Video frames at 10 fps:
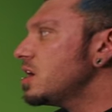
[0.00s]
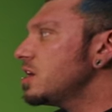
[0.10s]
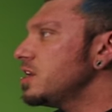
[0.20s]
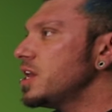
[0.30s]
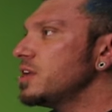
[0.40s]

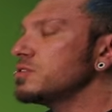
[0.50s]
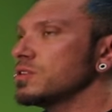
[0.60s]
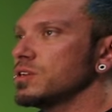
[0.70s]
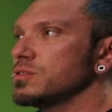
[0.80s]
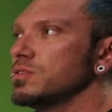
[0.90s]

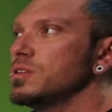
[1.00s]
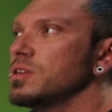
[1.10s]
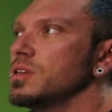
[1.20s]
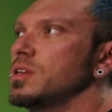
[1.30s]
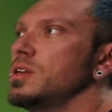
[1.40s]
Nandrolone,
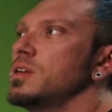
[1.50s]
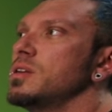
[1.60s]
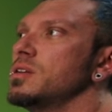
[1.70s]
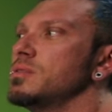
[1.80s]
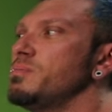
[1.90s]

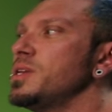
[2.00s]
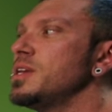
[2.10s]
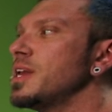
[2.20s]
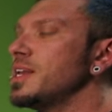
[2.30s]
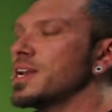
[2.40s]

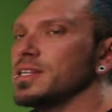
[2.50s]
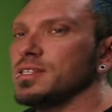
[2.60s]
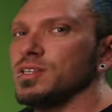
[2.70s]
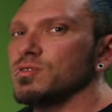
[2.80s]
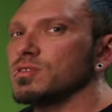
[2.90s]
being a
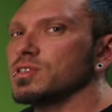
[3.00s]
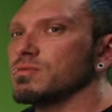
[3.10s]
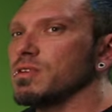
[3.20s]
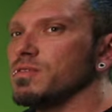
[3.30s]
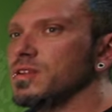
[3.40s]
nineteen nor
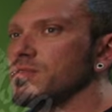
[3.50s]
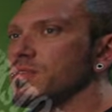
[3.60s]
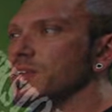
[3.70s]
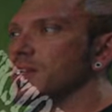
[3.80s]
derivative,